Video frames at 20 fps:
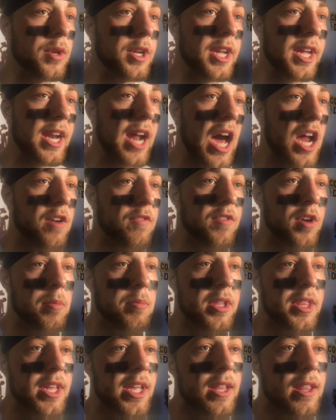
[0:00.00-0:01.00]
We'd get out of
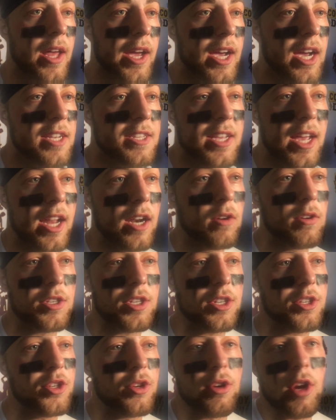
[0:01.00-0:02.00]
them, and then like I said, it
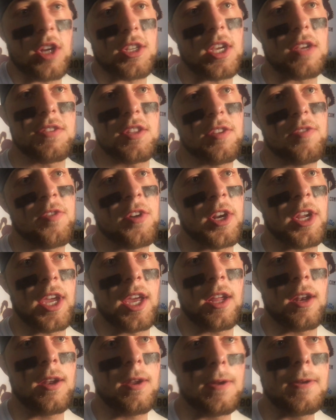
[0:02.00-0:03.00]
was just shooting ourselves in the foot
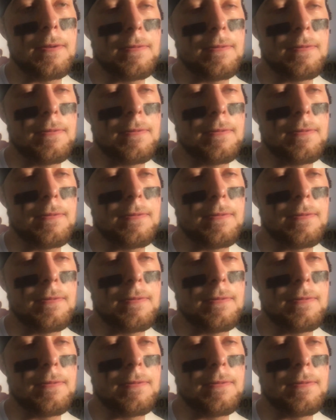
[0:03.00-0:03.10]
again.